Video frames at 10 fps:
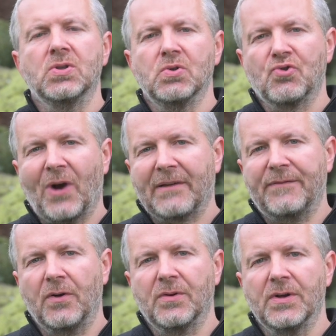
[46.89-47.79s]
to track
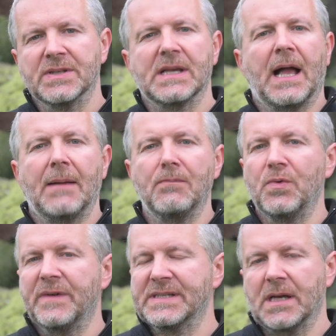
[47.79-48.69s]
focus and
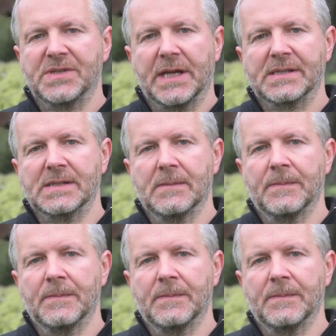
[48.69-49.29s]
moving subjects.